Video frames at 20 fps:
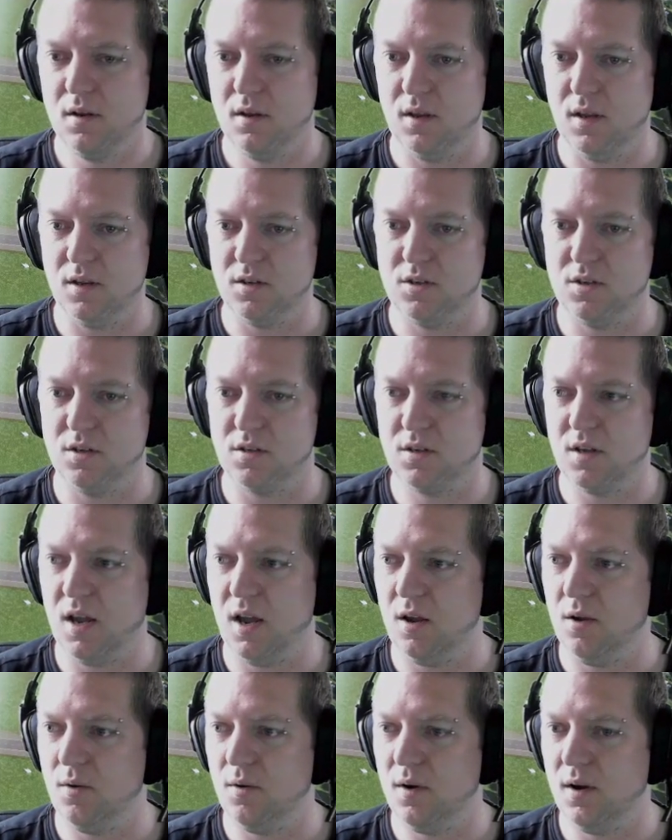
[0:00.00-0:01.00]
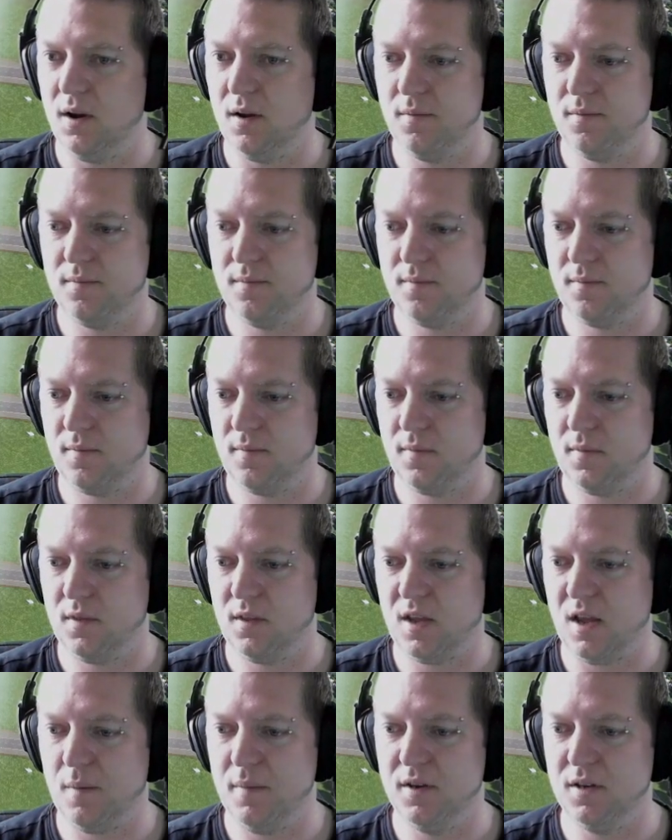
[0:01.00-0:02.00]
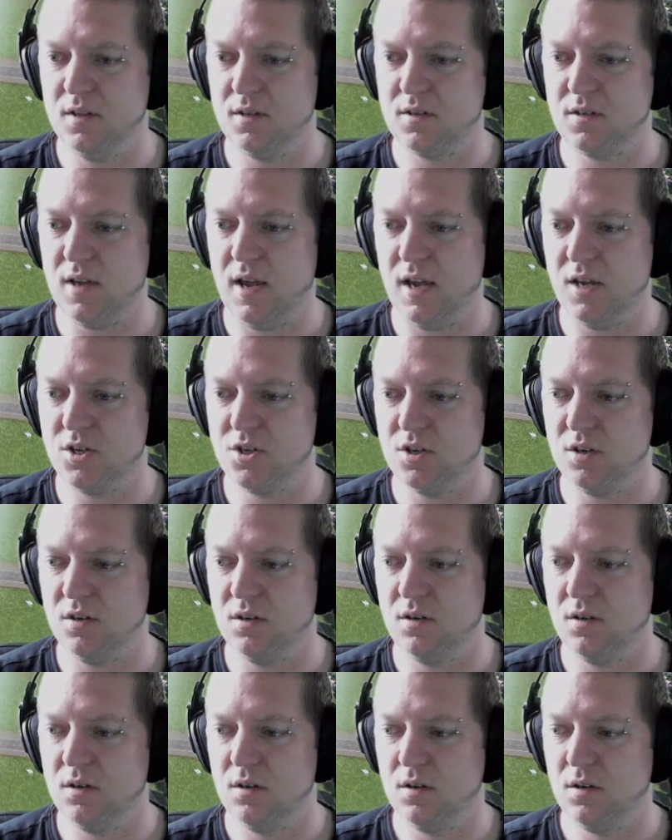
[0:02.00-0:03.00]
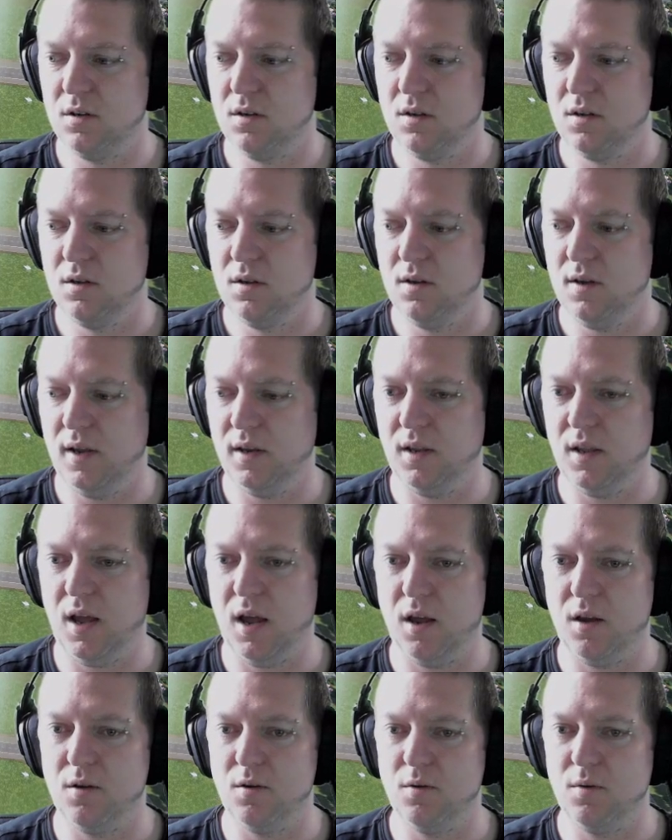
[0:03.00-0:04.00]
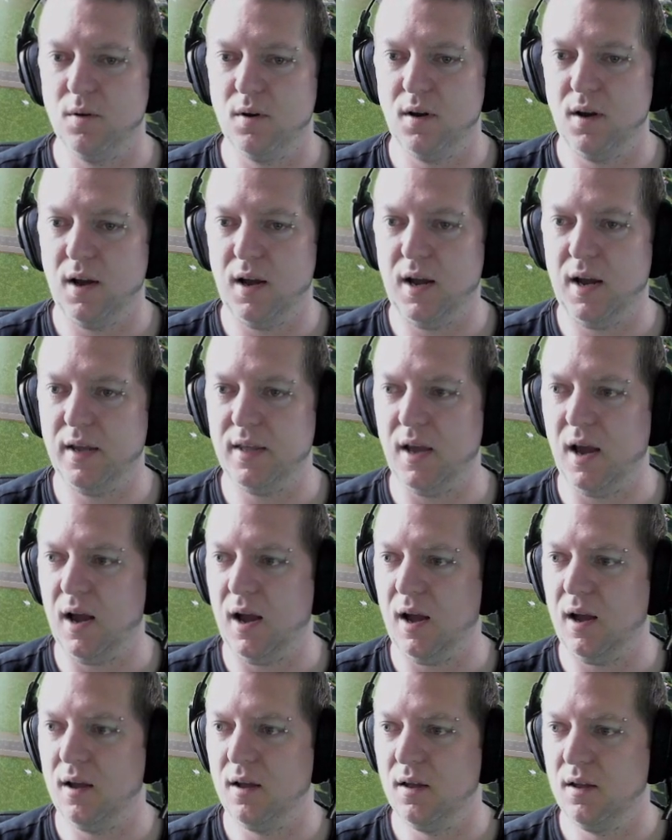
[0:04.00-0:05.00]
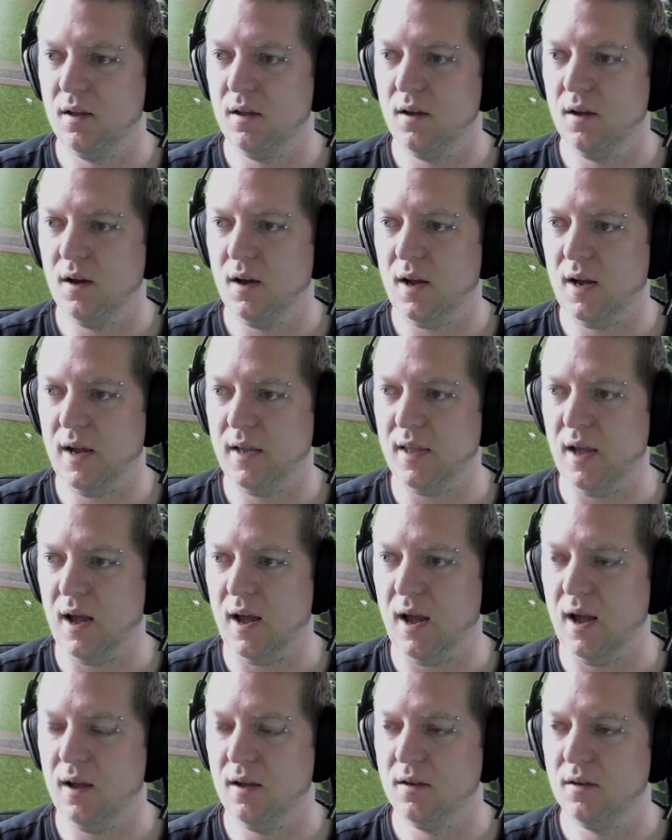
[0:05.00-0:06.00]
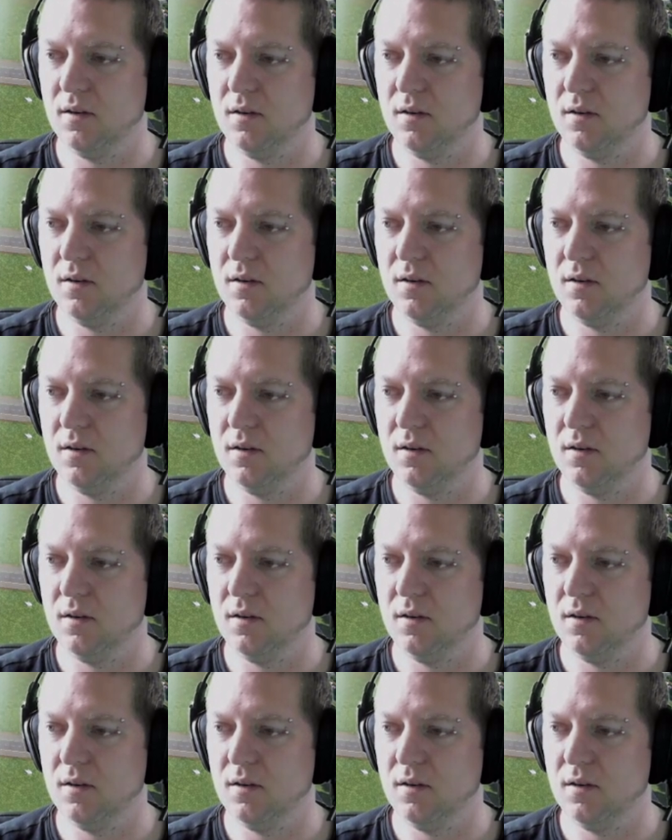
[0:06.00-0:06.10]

is just come into the station and go hiya, hiya,